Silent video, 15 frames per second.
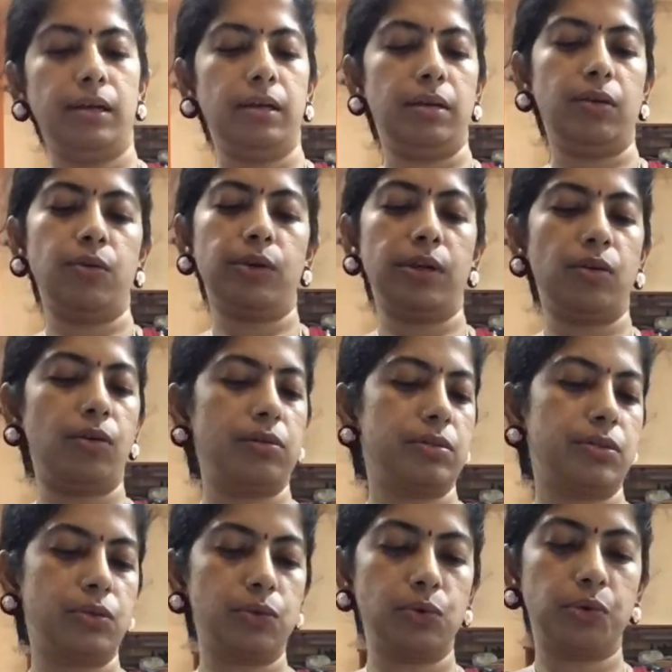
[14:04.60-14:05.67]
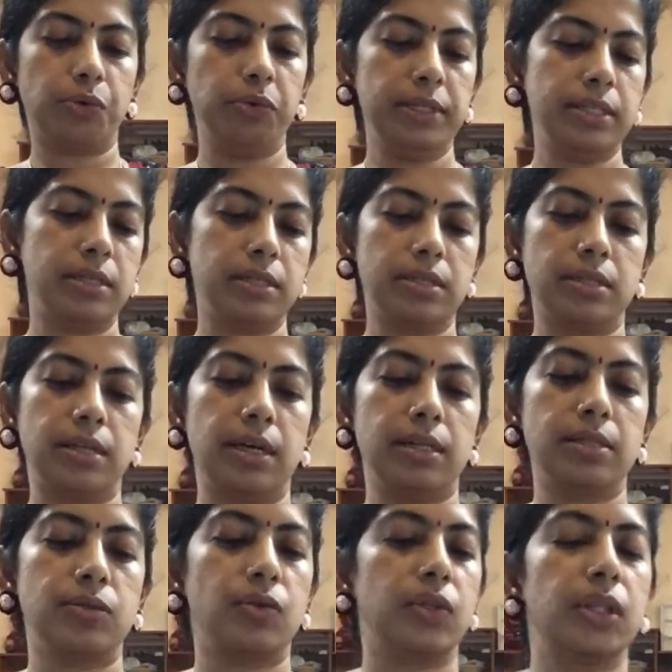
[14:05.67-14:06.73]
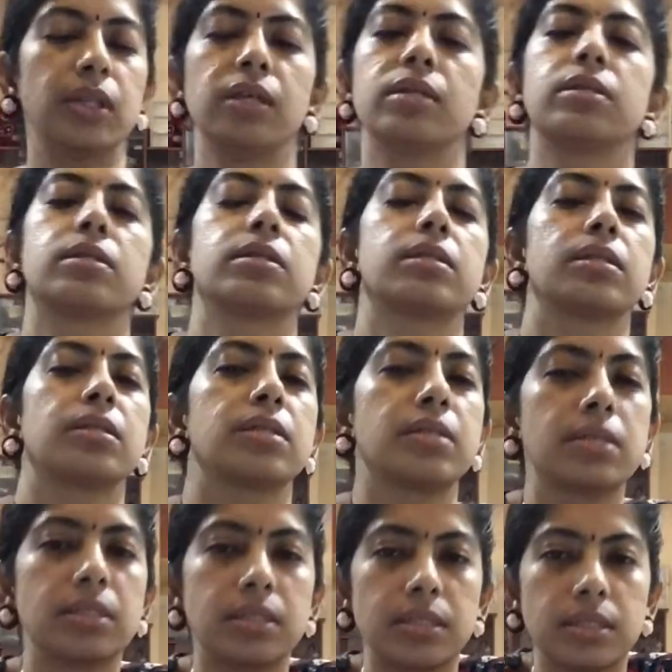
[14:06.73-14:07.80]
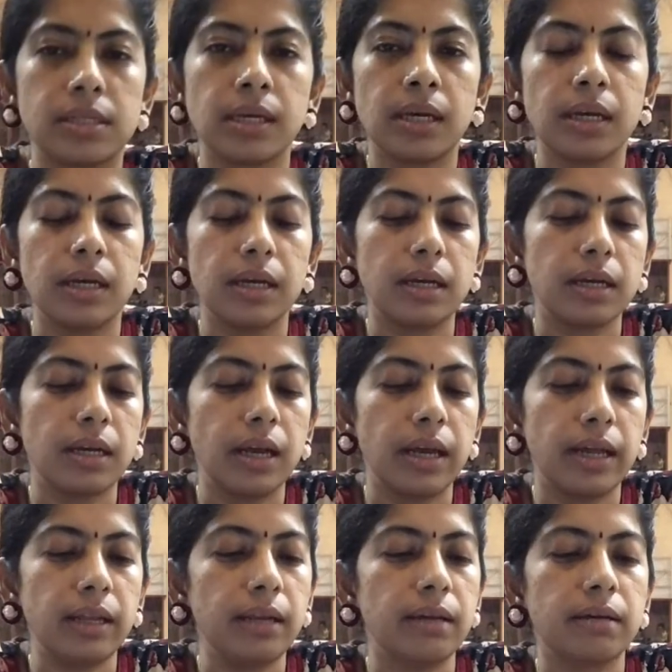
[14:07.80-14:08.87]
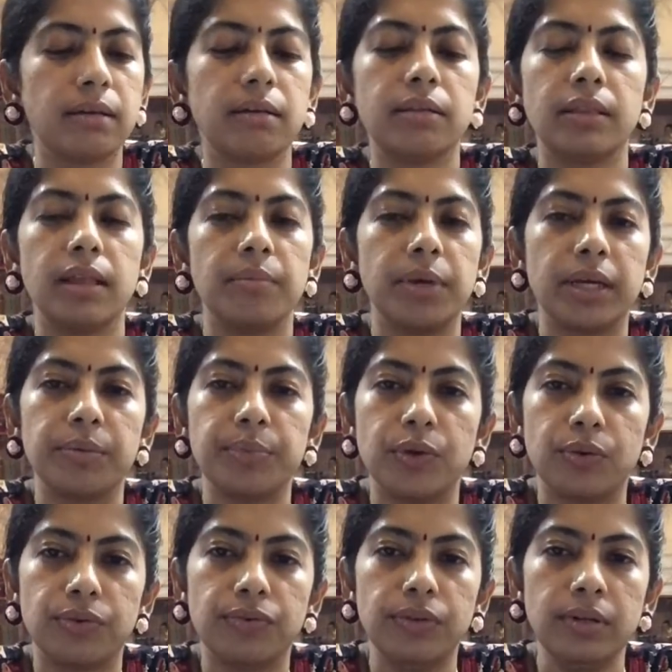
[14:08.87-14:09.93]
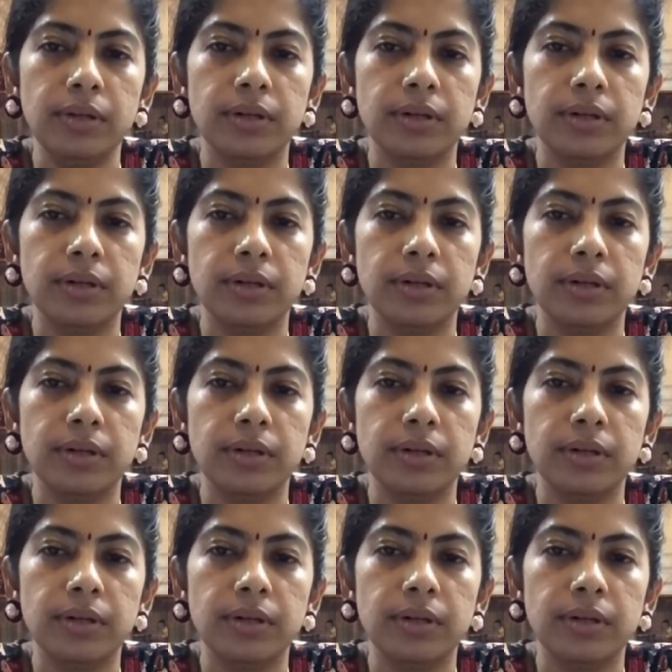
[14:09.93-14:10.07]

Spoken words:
You can also do quilted designs on these, and they make a beautiful